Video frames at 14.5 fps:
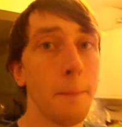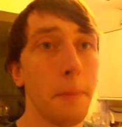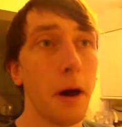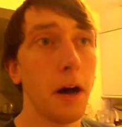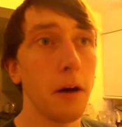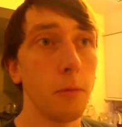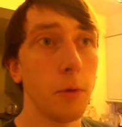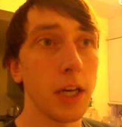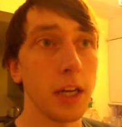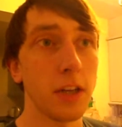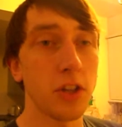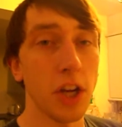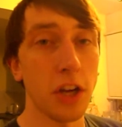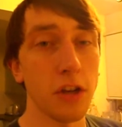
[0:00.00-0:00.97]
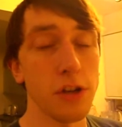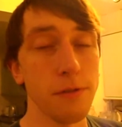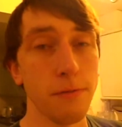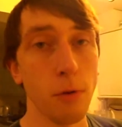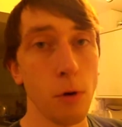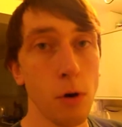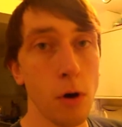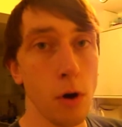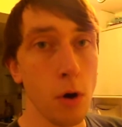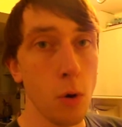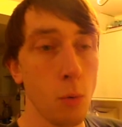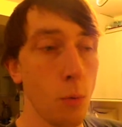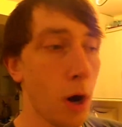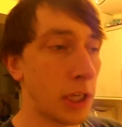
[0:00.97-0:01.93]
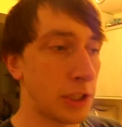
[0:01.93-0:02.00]
but we're going to change it for
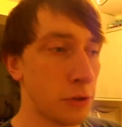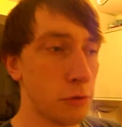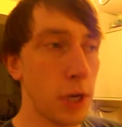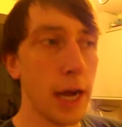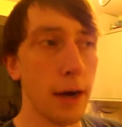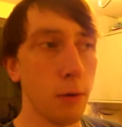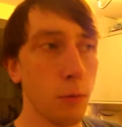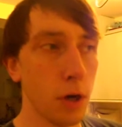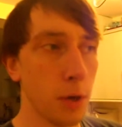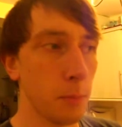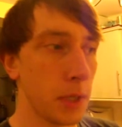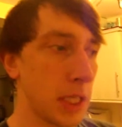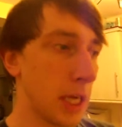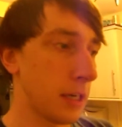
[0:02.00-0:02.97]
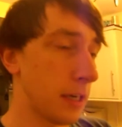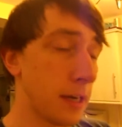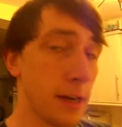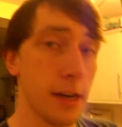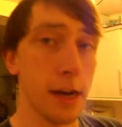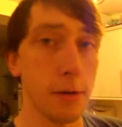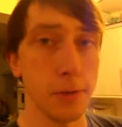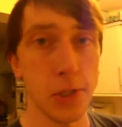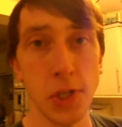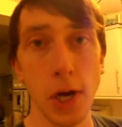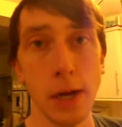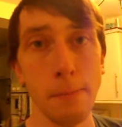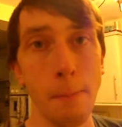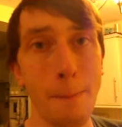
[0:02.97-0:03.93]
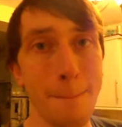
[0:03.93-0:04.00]
why do now what can be done in an hour's
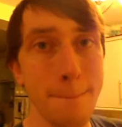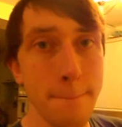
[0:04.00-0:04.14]
time.